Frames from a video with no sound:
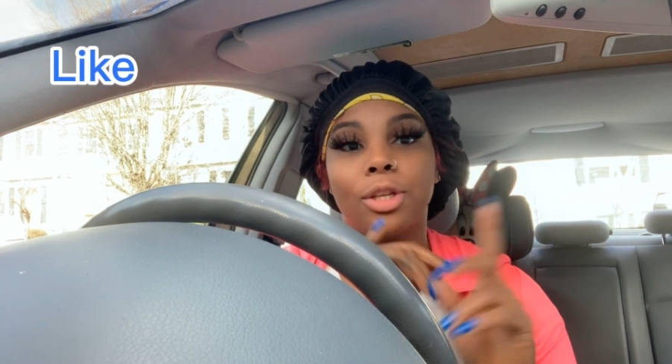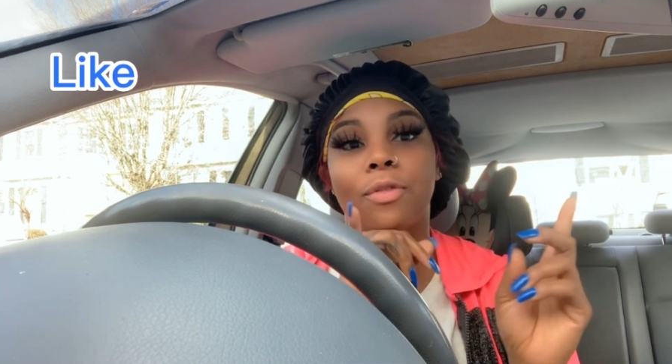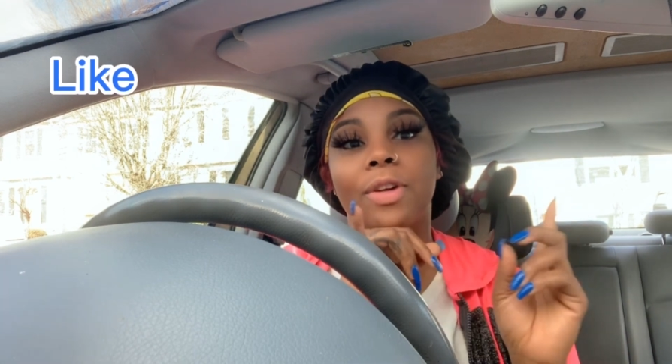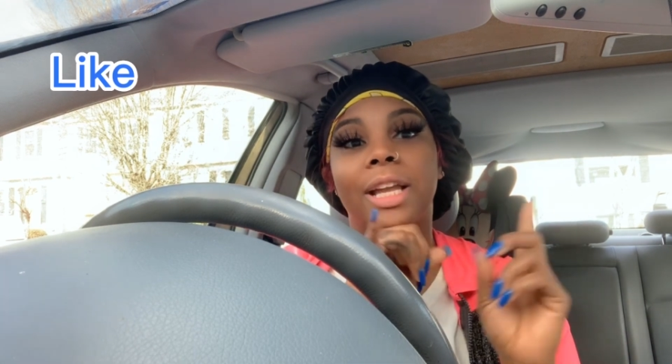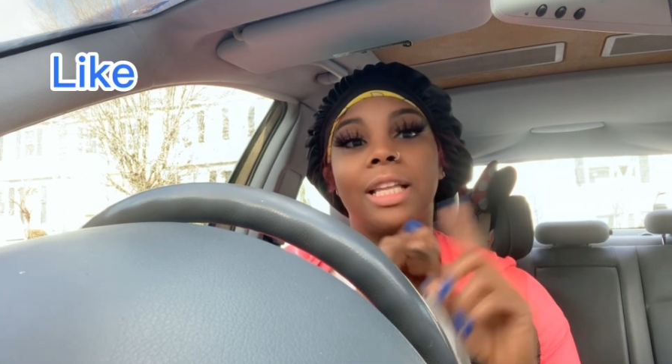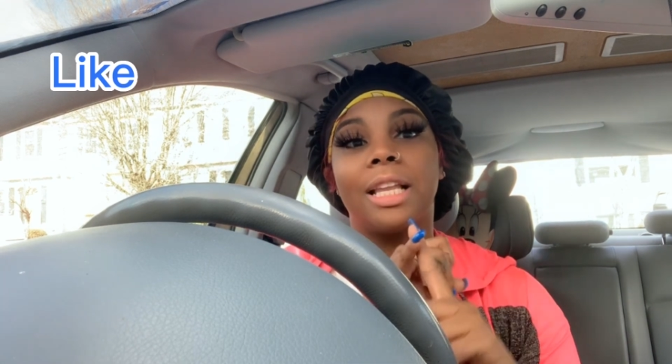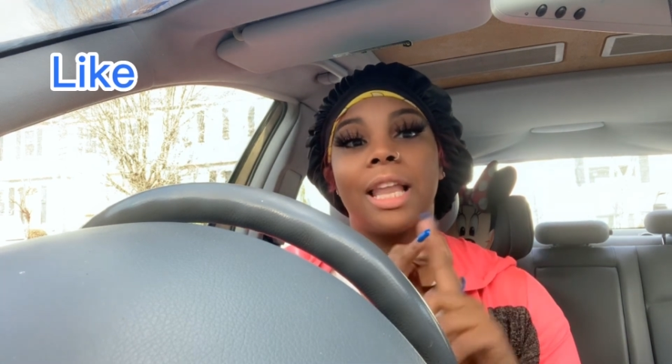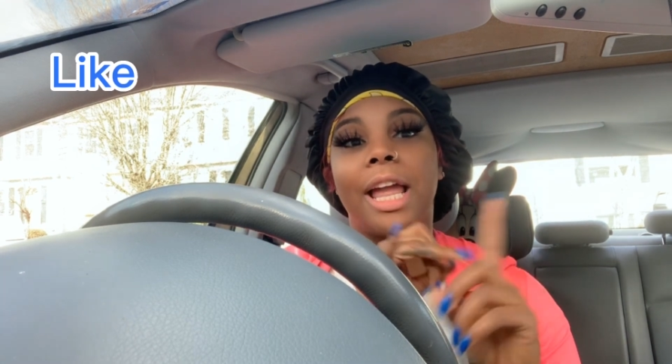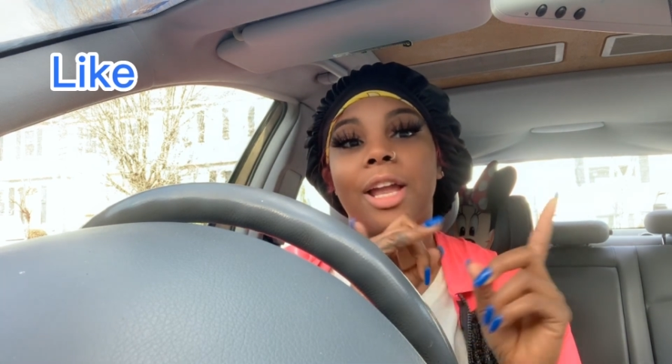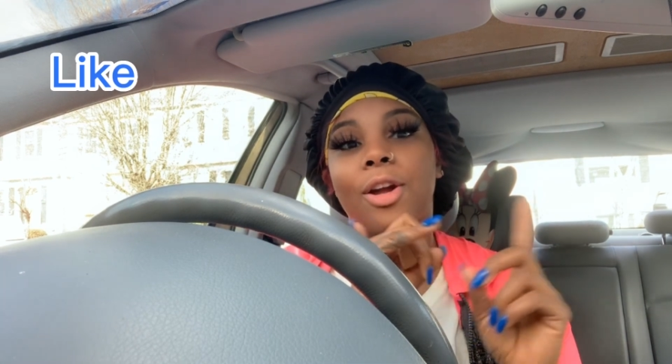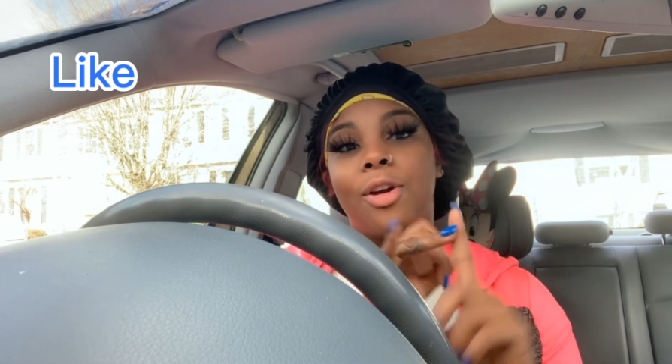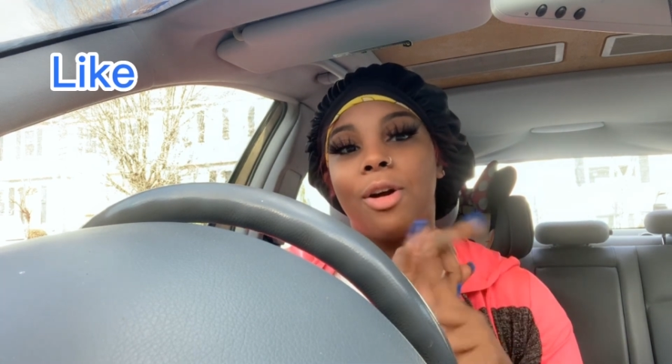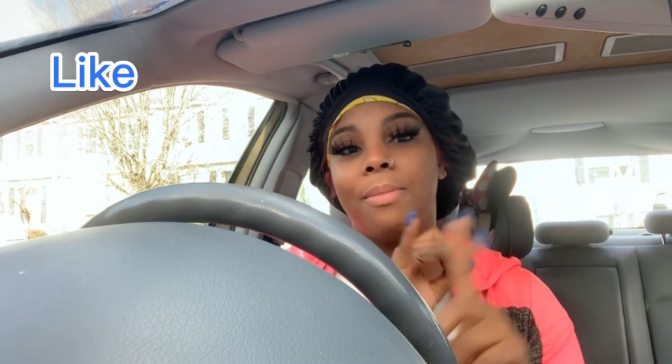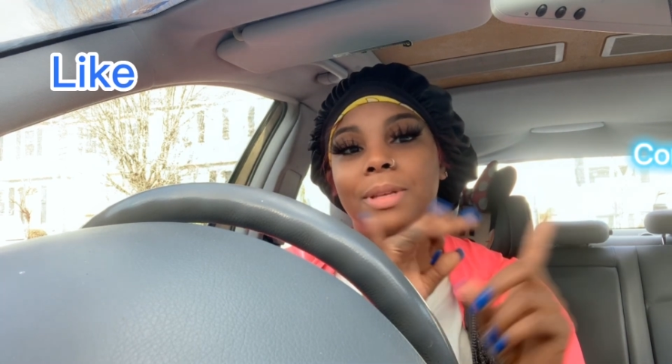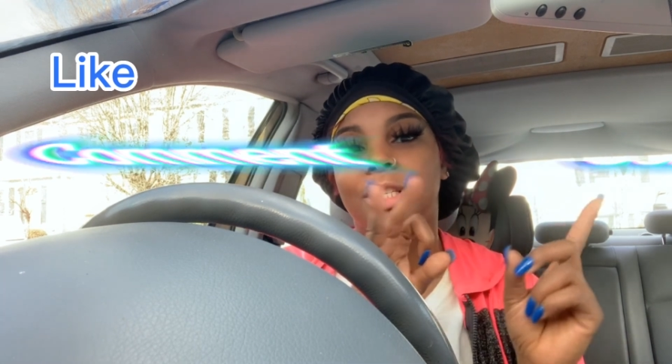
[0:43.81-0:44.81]
Don't forget to like,
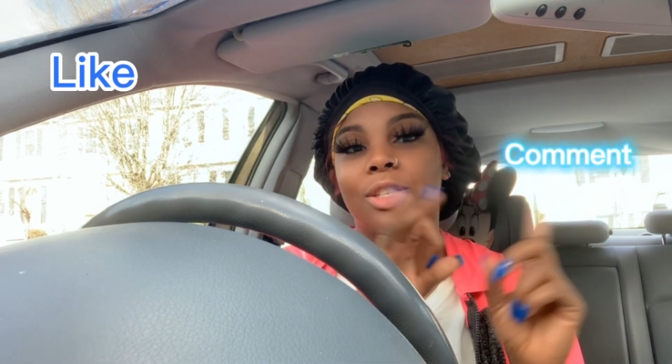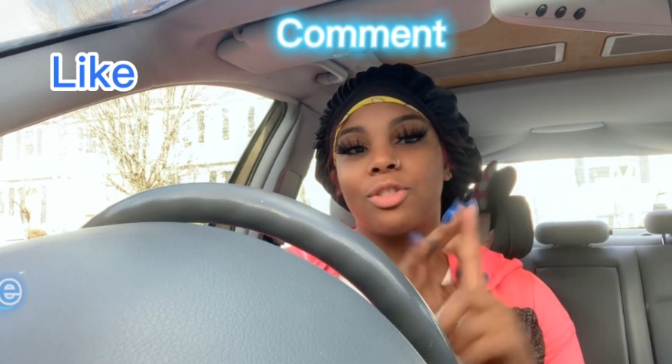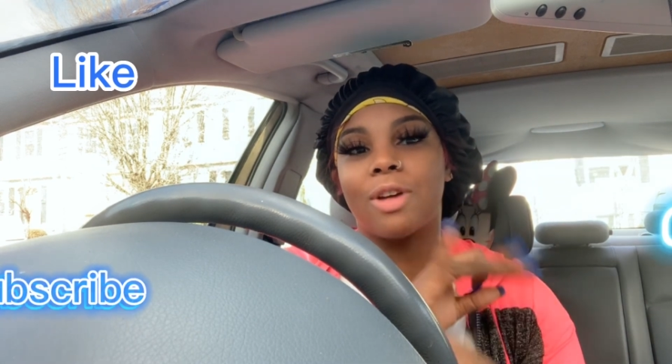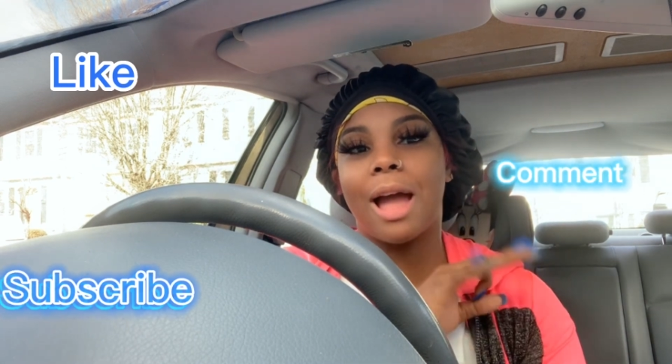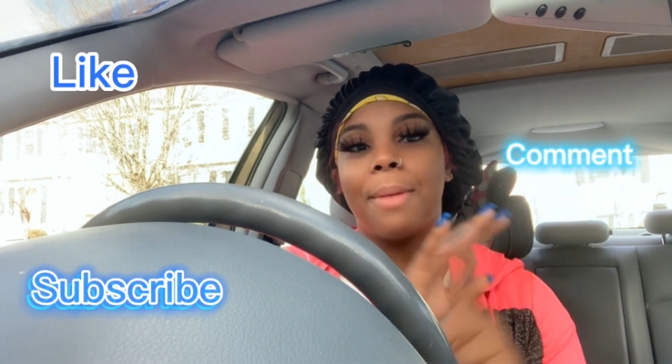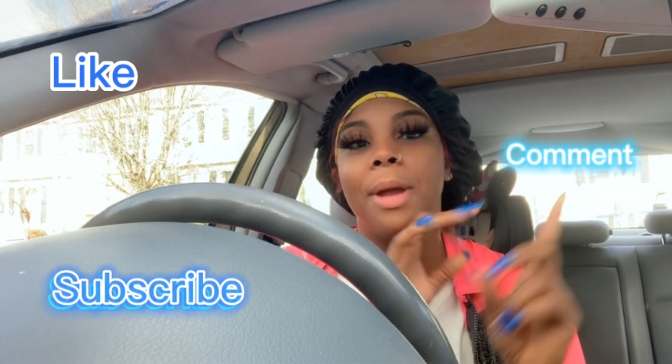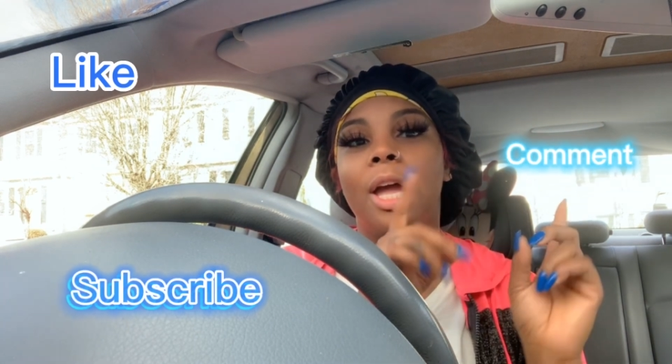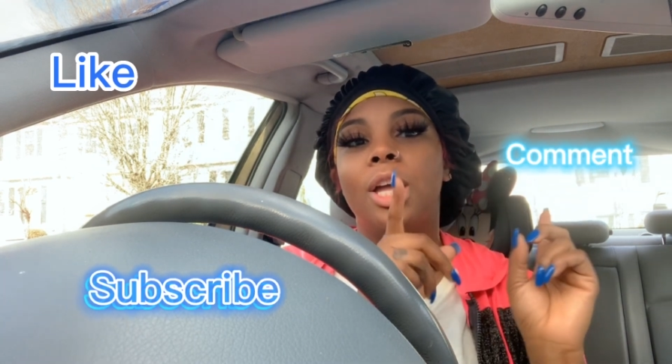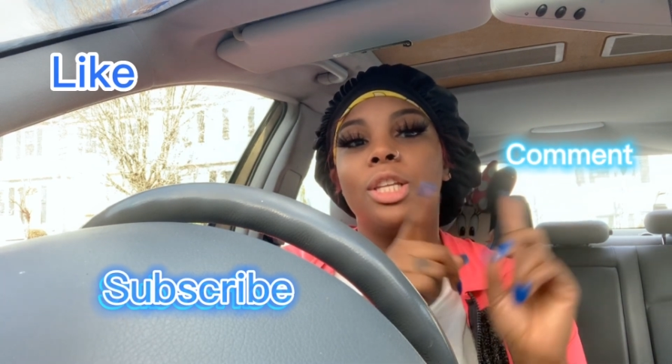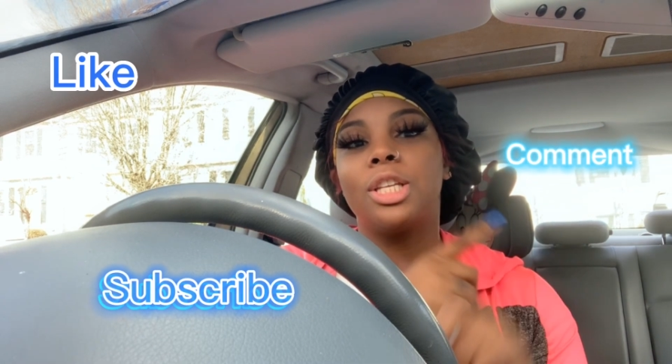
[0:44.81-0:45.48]
comment, subscribe,